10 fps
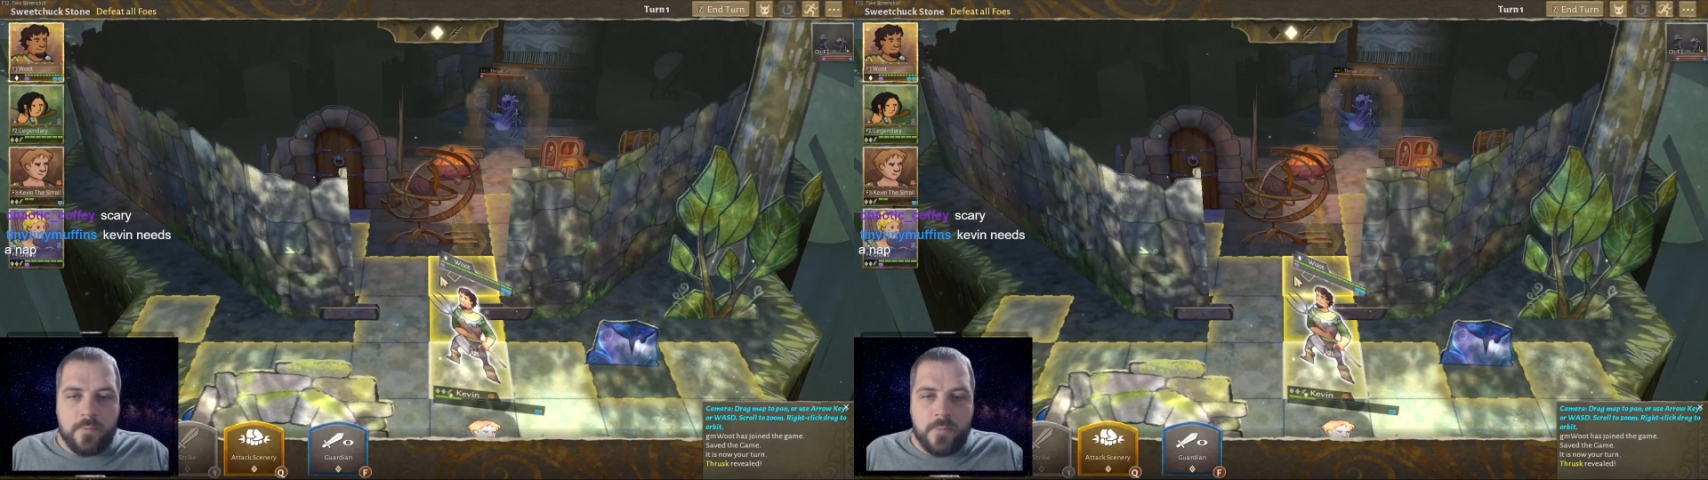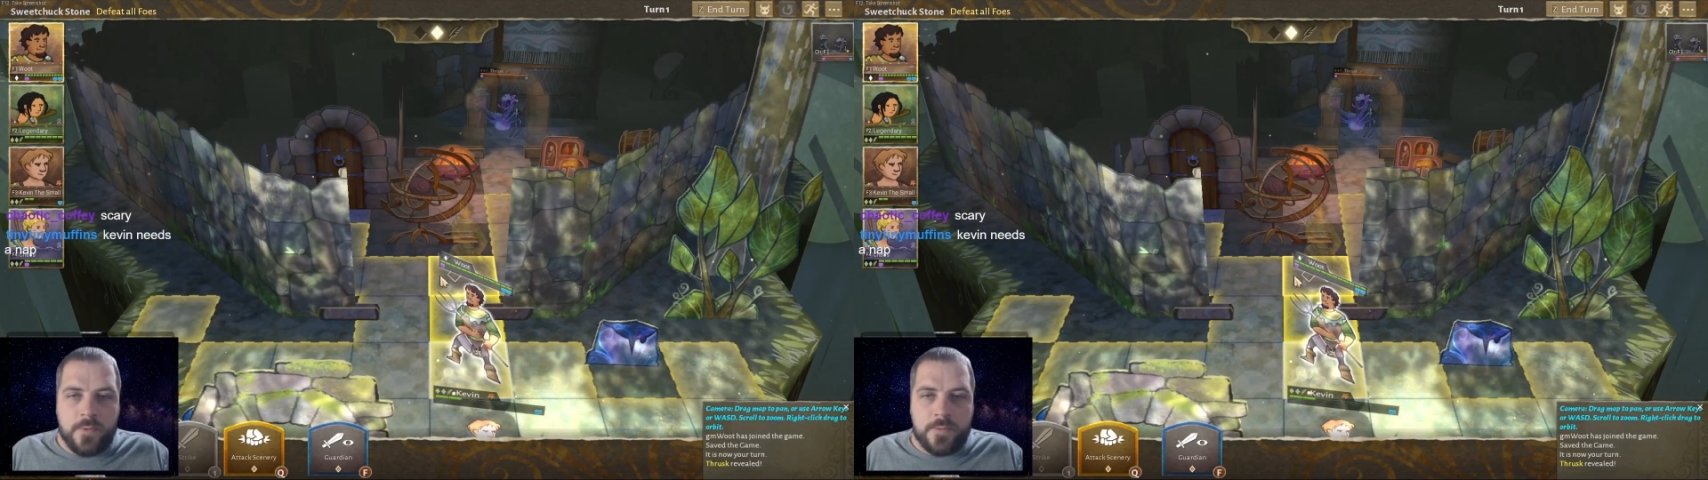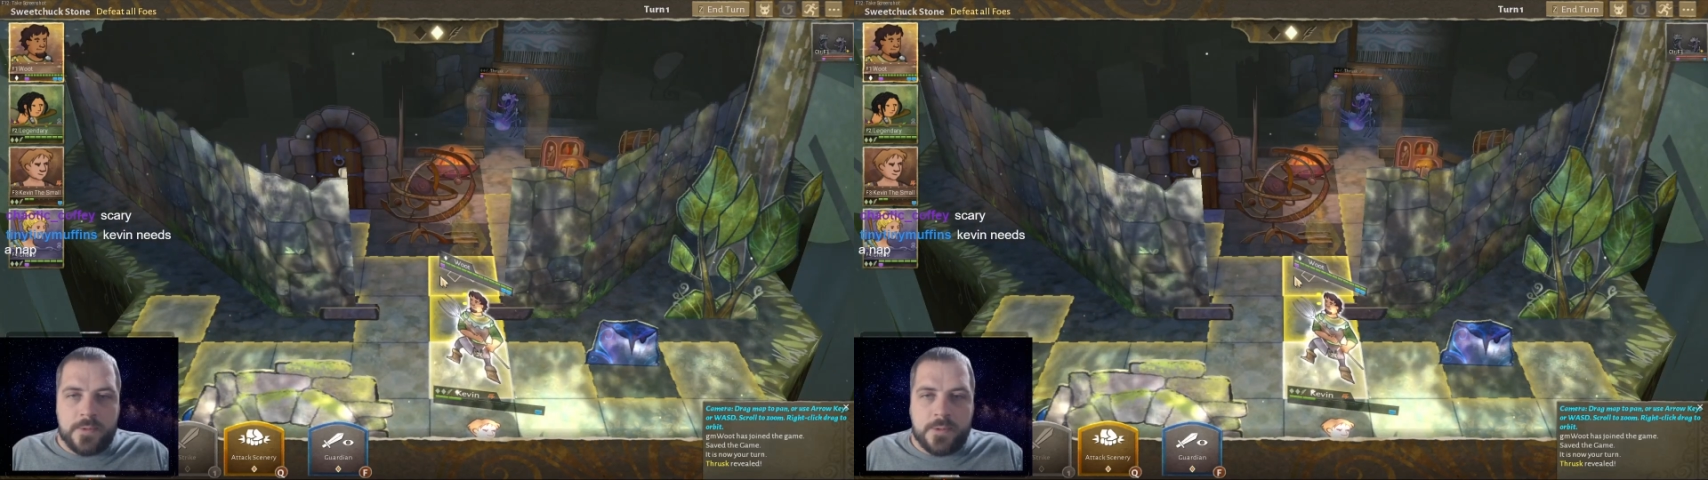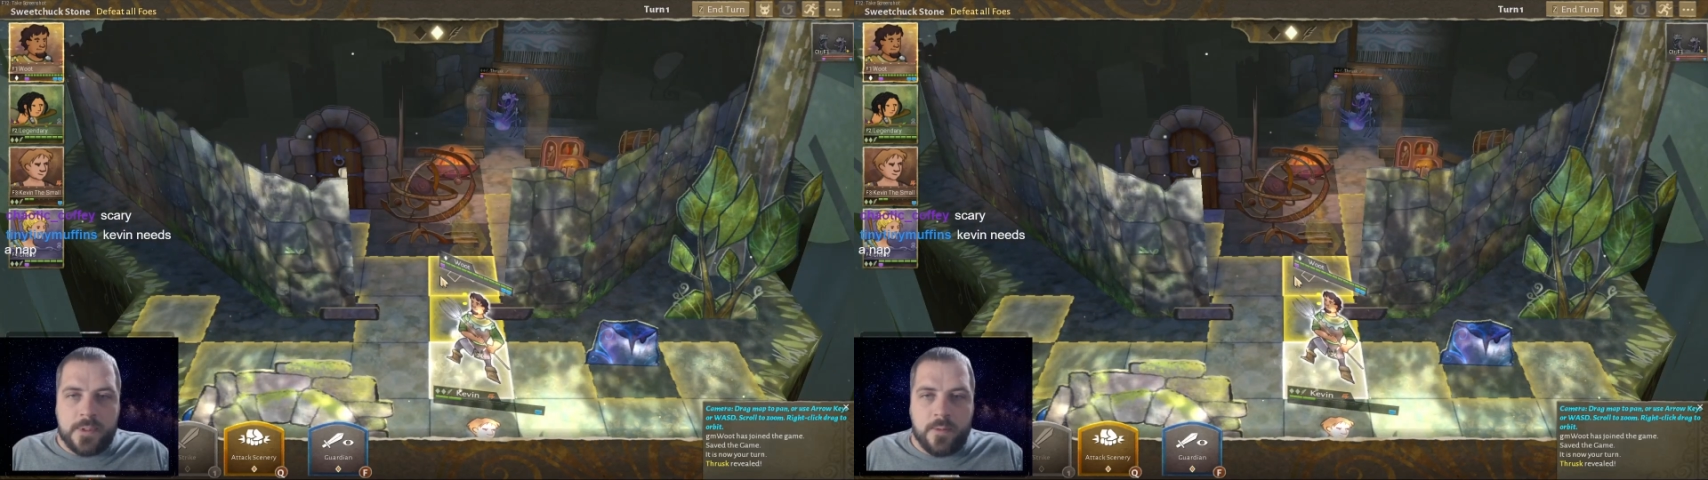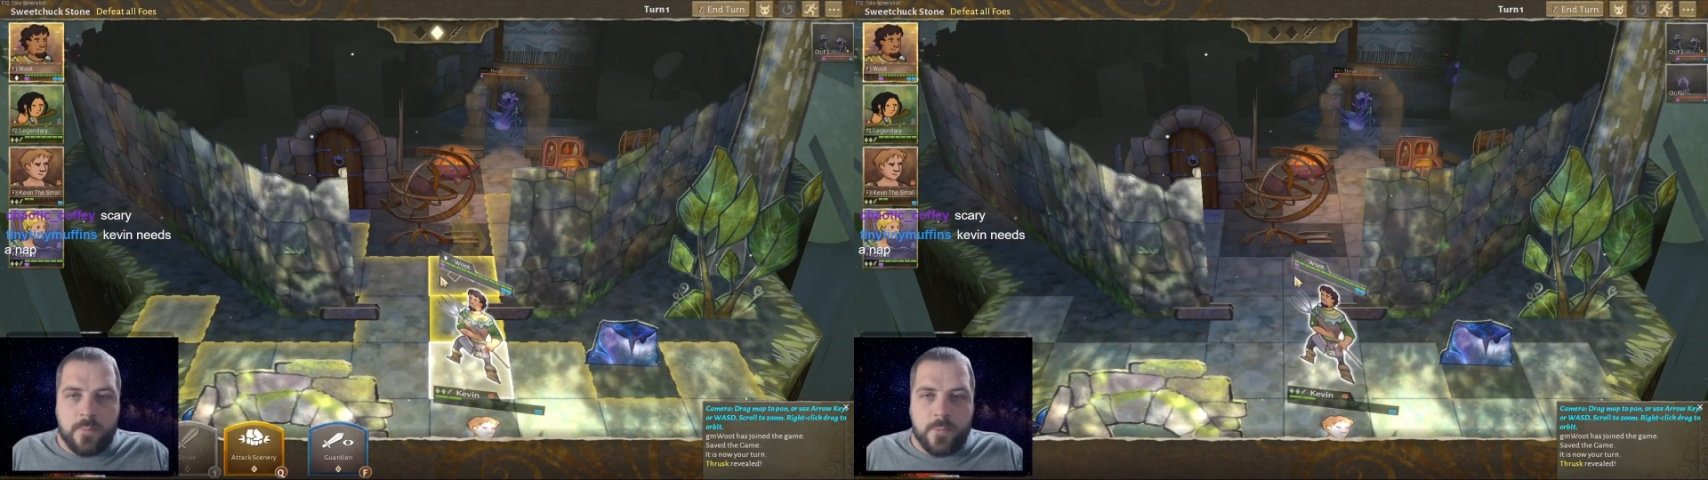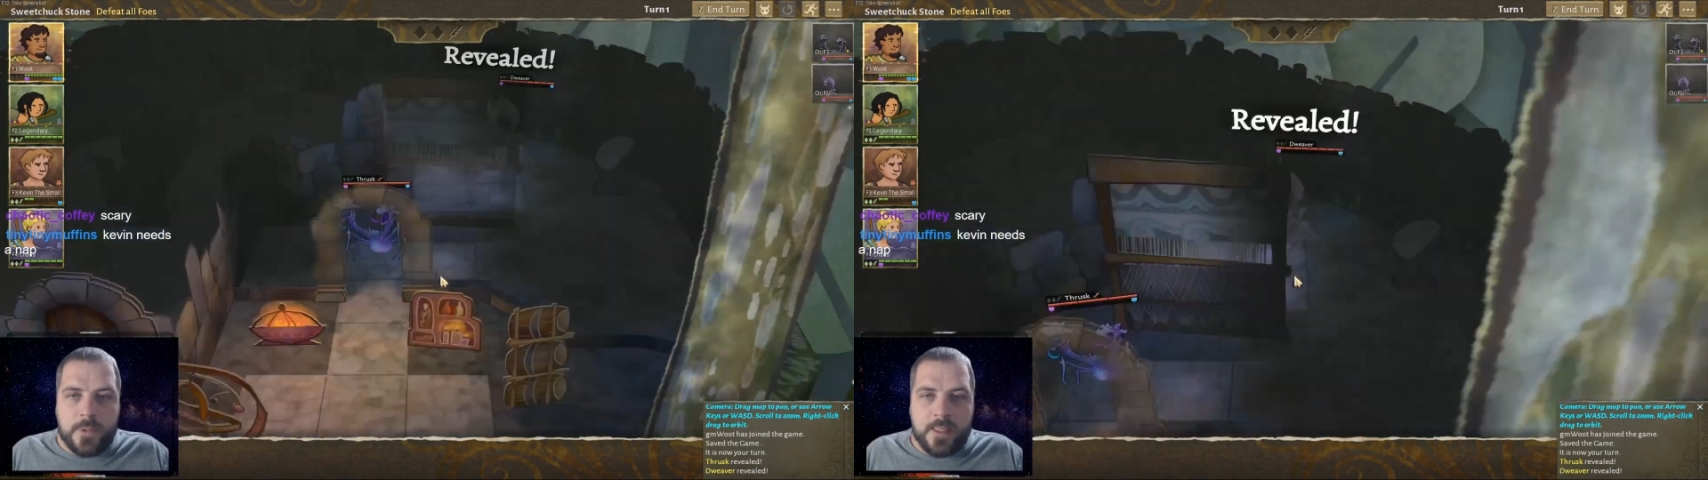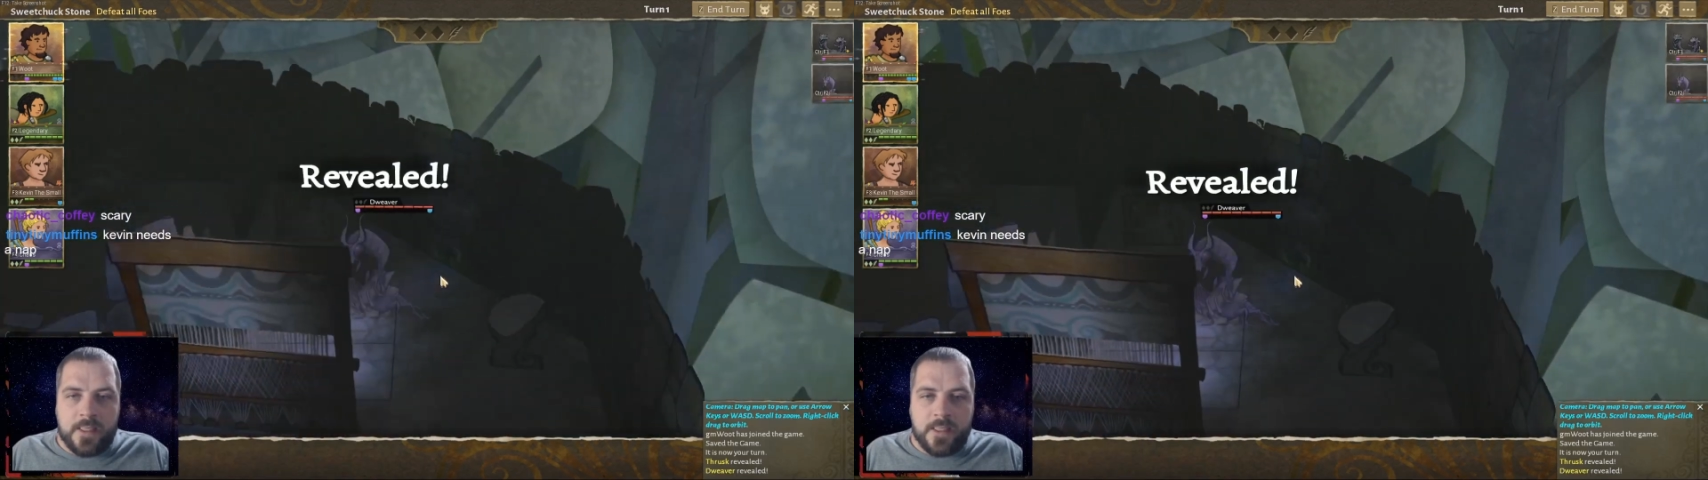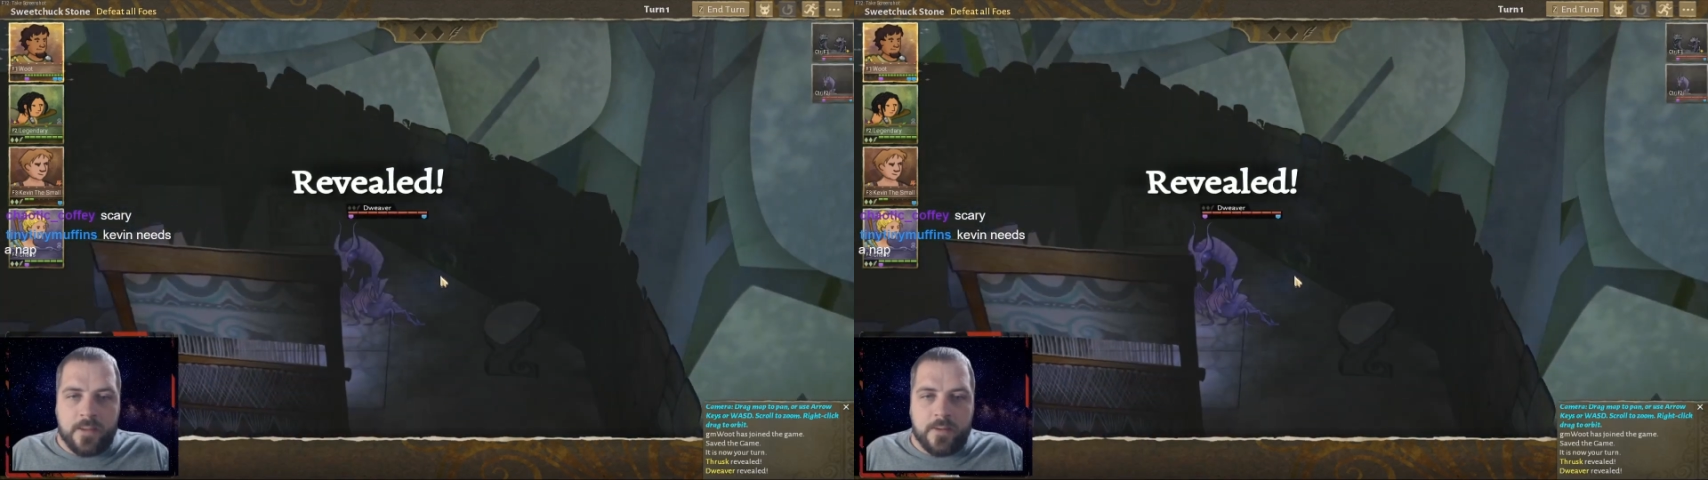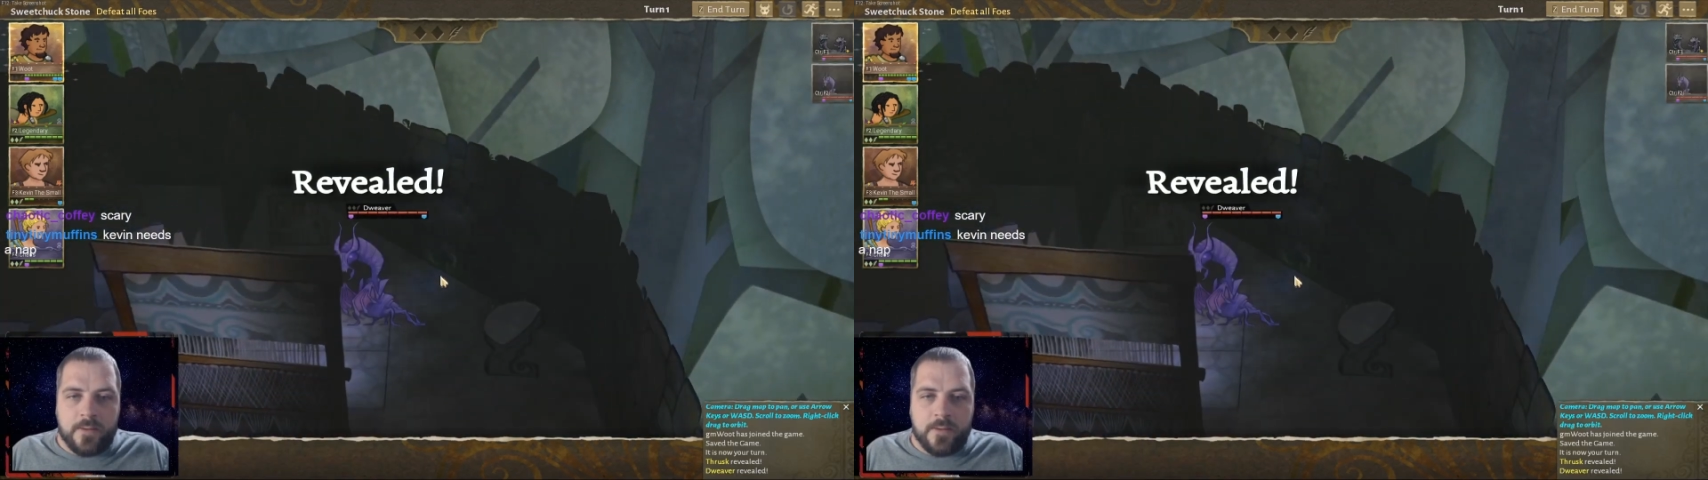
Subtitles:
Woot, come right here.